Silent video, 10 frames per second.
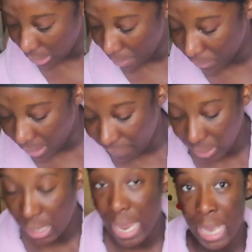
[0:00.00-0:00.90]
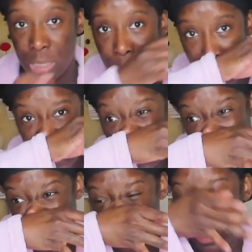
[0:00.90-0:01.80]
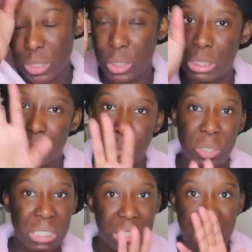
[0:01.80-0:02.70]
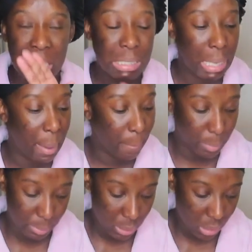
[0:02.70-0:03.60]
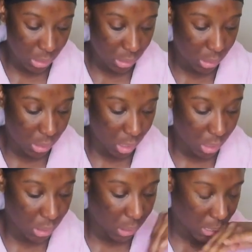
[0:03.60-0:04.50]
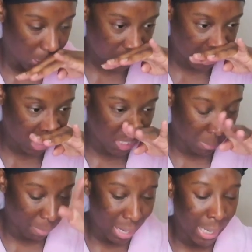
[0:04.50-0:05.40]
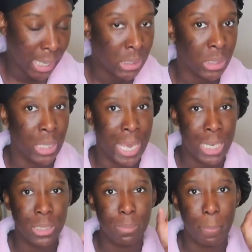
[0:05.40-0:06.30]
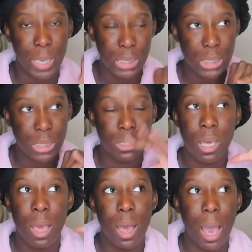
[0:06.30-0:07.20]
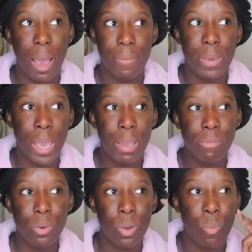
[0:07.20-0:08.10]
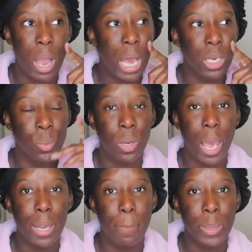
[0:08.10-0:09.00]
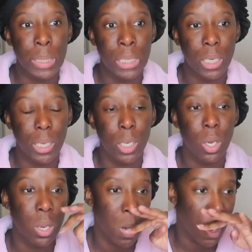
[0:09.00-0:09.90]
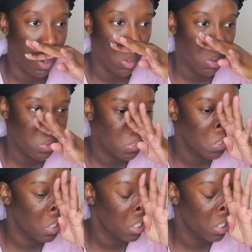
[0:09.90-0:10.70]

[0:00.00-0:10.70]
some different lash boxes. I just wanted to switch things up a bit, because my lash boxes I've had for a while, they were like the pink and gold